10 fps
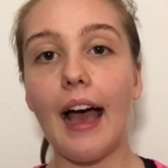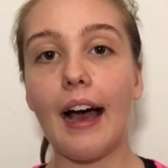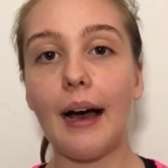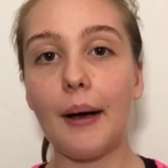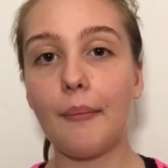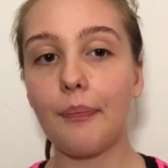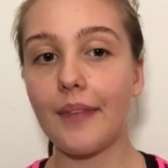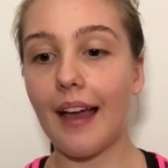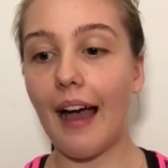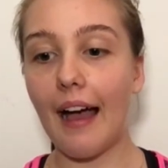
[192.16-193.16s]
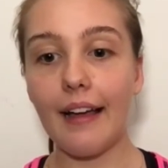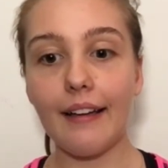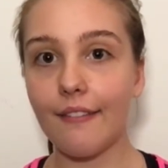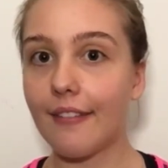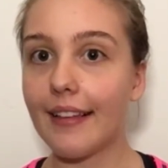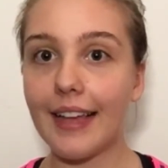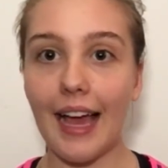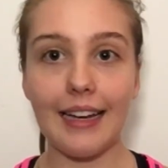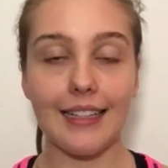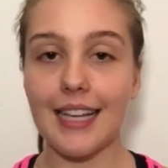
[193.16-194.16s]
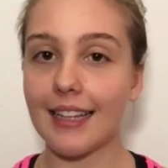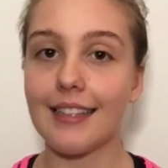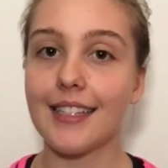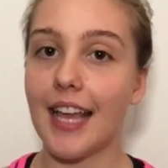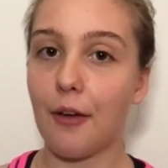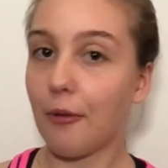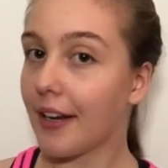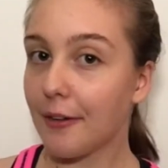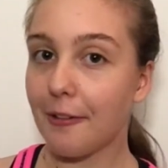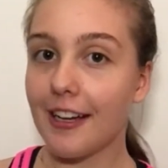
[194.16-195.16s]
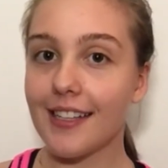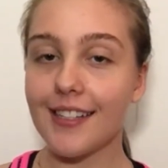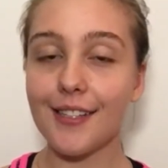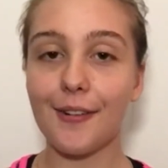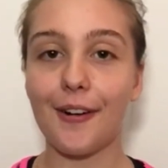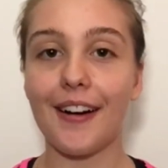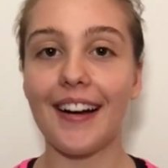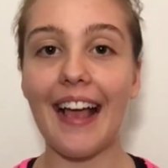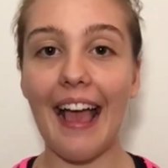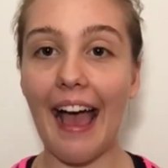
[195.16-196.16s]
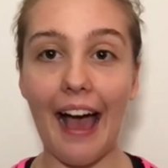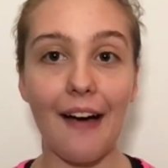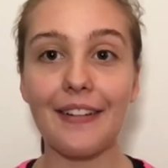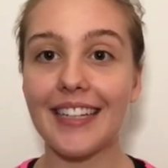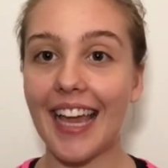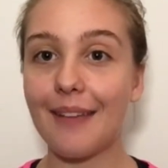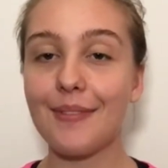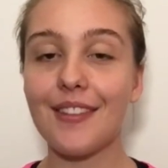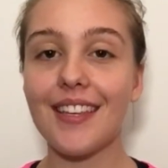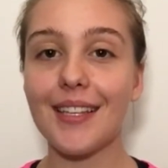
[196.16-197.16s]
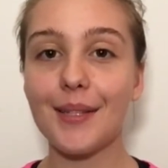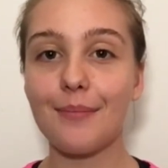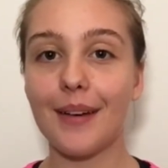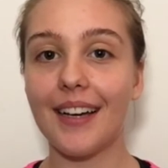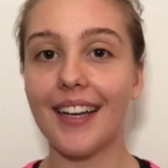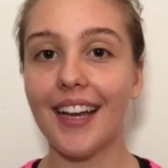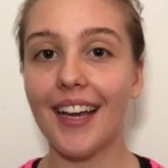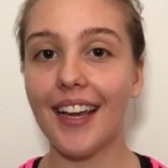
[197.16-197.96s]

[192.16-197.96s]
I really can't exactly say what it was or how it came to this, but